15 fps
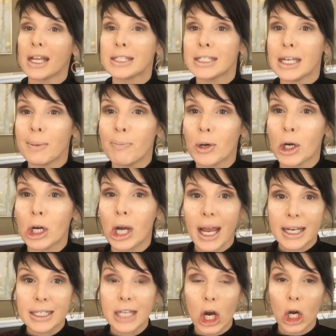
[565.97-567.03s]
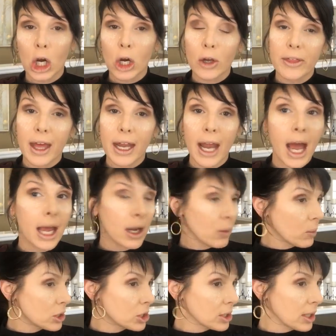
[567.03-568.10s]
it's deeper and darker than I
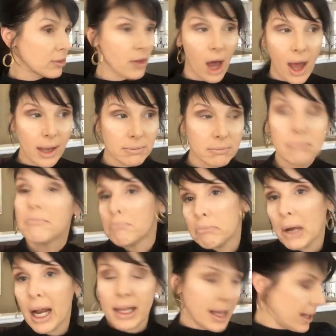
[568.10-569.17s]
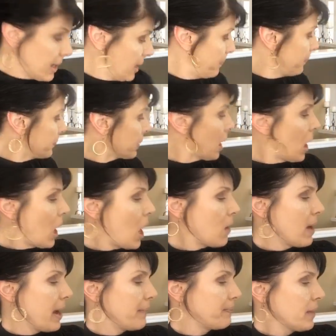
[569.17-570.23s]
originally thought, but I like it.
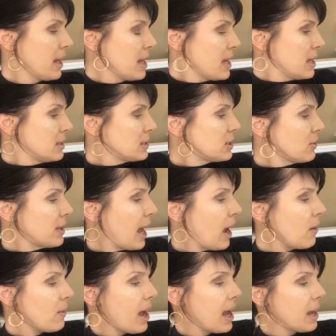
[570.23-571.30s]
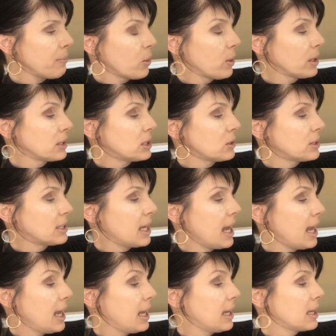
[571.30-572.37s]
All right, so now I'm going to
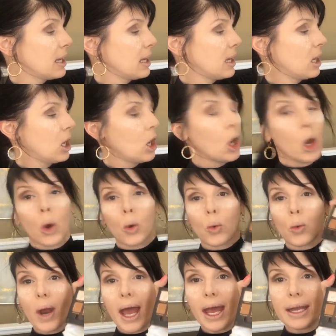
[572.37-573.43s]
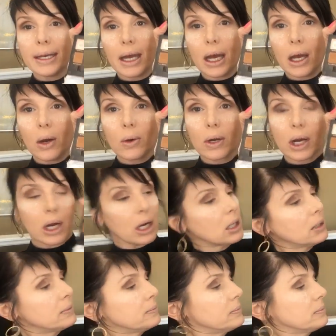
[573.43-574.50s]
take red ochre.